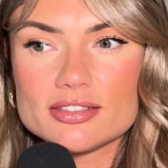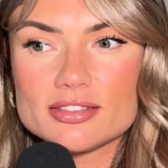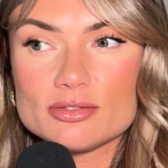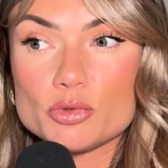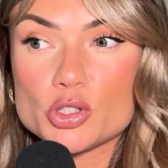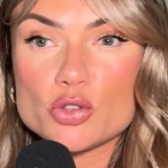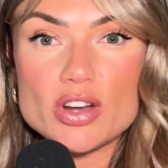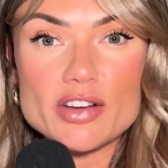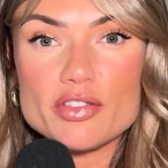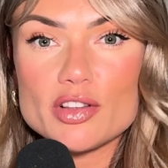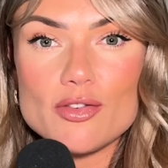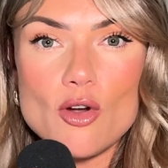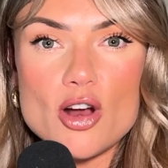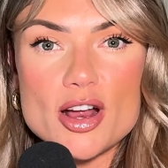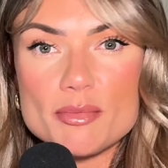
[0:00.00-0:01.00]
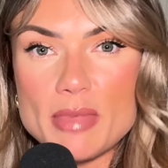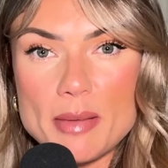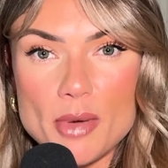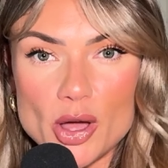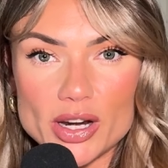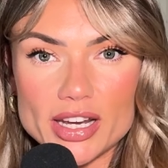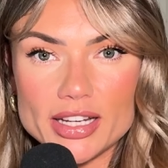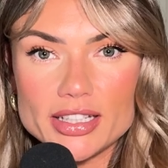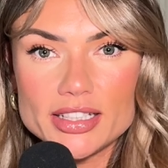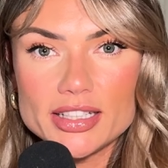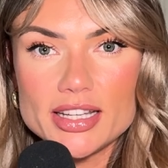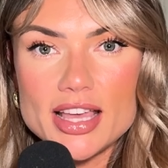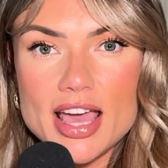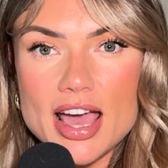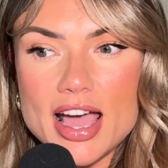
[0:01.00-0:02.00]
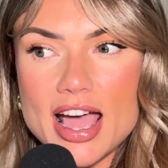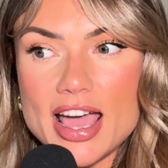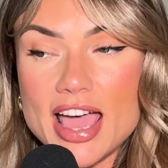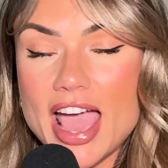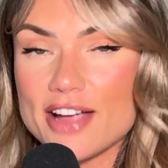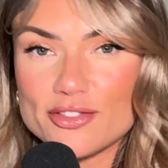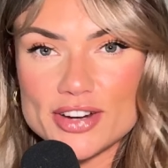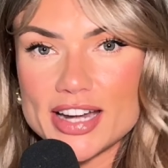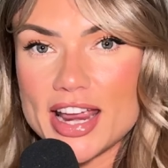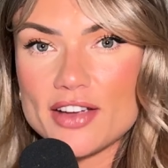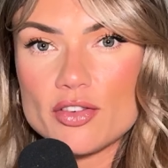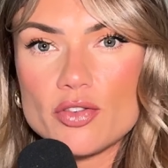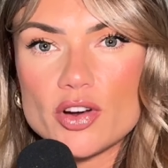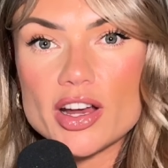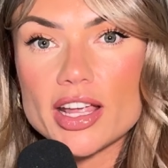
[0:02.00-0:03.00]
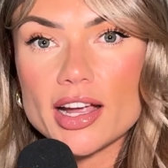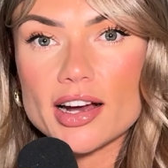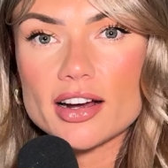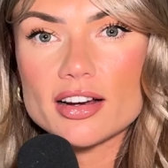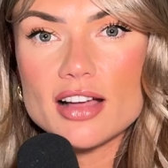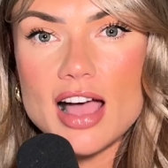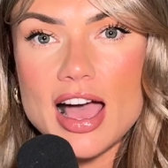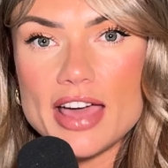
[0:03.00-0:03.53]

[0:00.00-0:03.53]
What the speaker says: was grateful for in my body every day for a year.